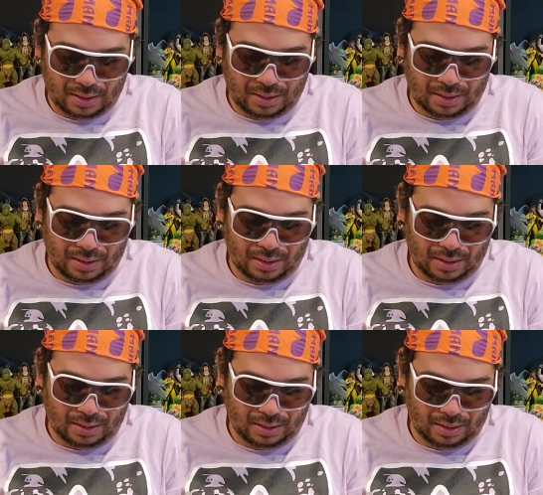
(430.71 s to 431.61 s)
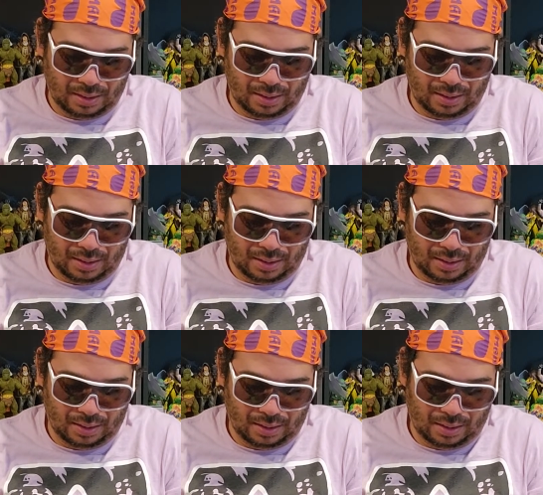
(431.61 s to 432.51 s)

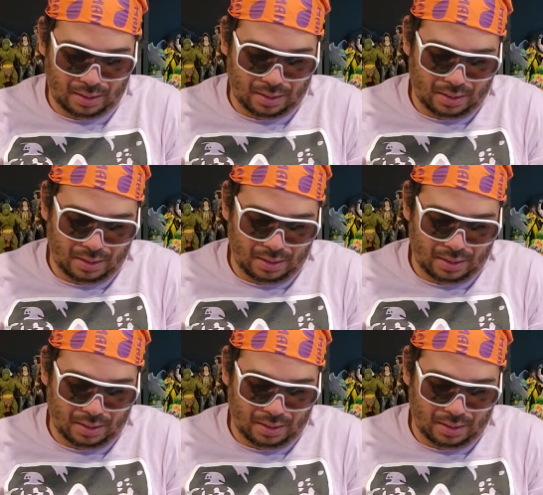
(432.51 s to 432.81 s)
Nobody speaks.